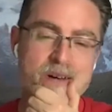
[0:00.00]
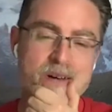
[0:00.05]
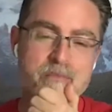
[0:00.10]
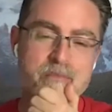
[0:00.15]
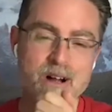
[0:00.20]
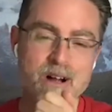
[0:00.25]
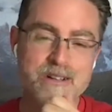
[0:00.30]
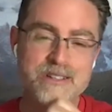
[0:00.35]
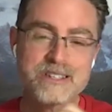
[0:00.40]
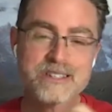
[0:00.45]

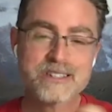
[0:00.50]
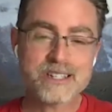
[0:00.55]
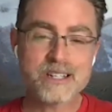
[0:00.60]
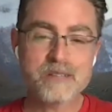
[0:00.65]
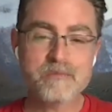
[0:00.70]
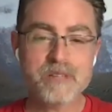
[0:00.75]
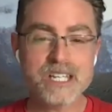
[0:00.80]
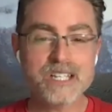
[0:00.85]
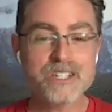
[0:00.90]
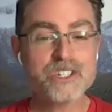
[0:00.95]
Mars is going
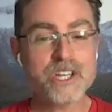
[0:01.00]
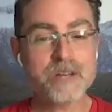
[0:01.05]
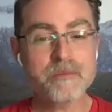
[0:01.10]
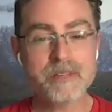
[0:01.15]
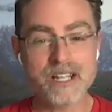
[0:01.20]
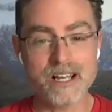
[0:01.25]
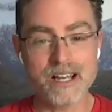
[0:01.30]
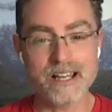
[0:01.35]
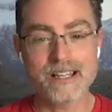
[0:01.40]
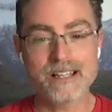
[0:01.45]
to be in
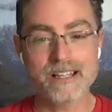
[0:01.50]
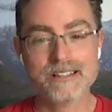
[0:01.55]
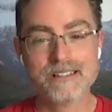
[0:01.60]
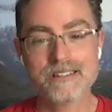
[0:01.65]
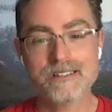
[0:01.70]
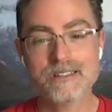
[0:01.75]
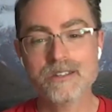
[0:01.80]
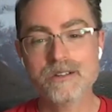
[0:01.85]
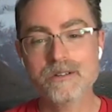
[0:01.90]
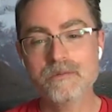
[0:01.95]
Gemini,
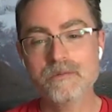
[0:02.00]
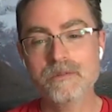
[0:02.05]
so that